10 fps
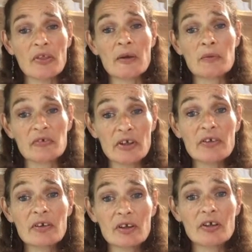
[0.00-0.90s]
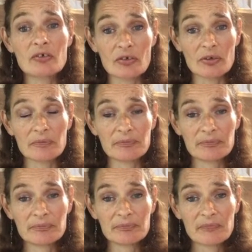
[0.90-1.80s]
there was nothing they could do.
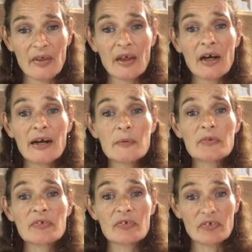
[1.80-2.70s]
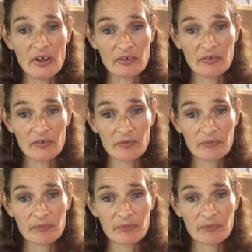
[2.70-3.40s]
I was incensed.